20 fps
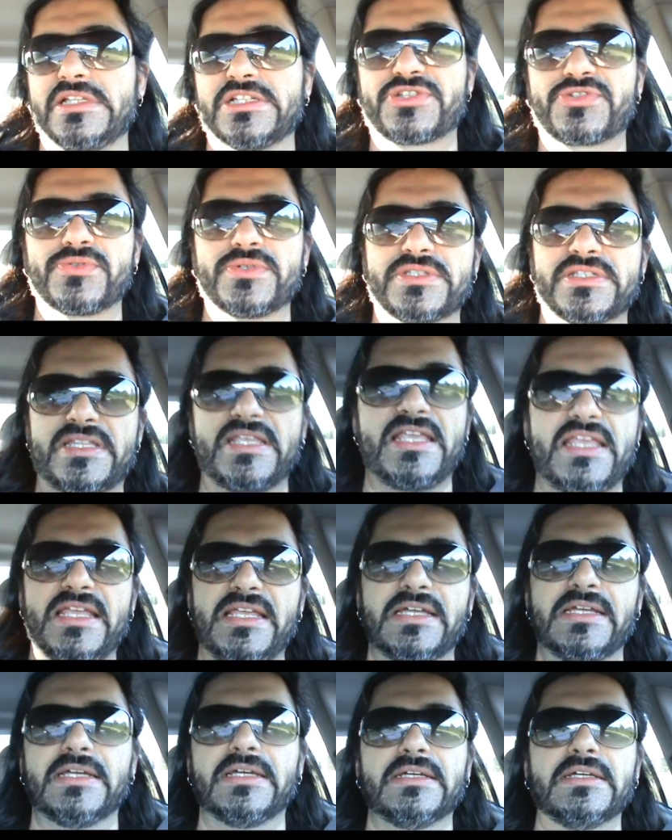this was
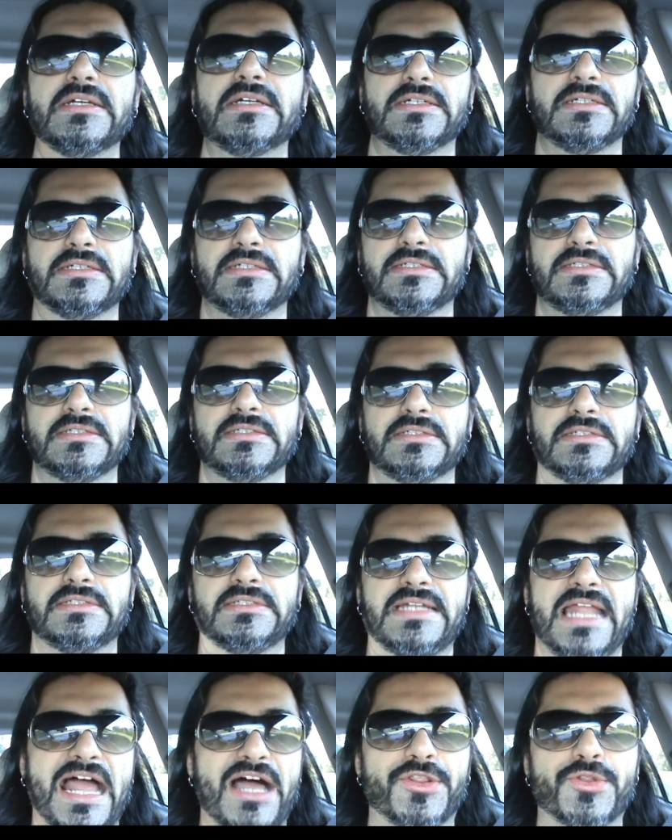
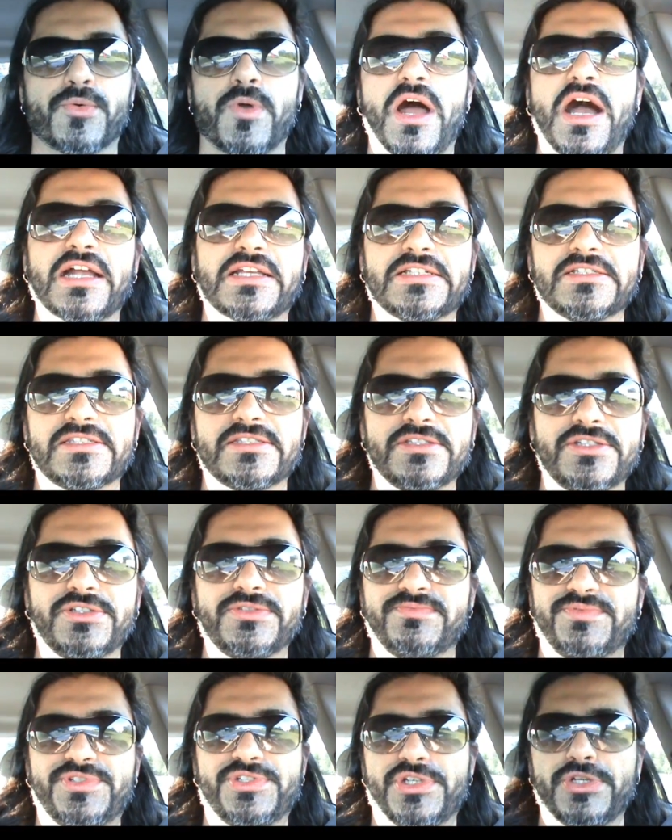now The Rock is in
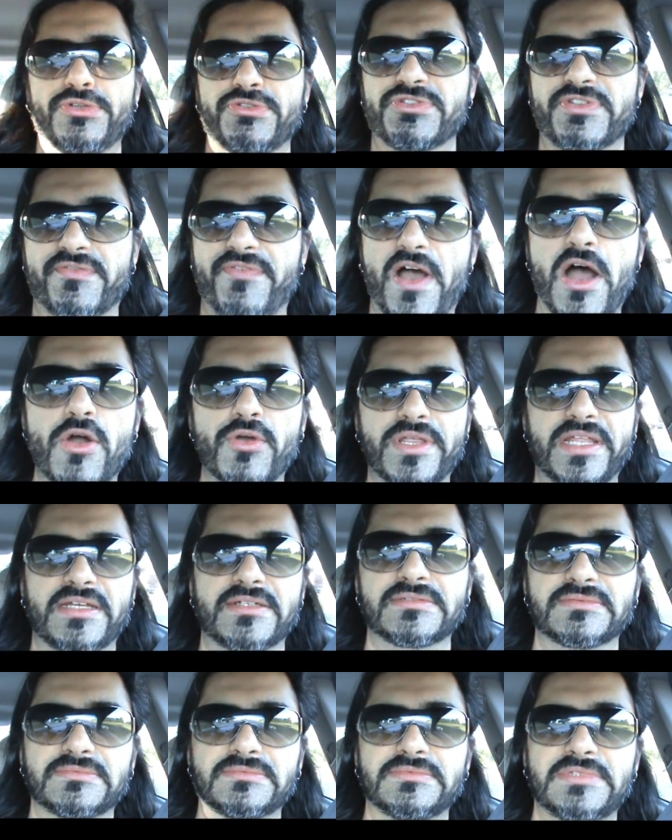the shoes of Hogan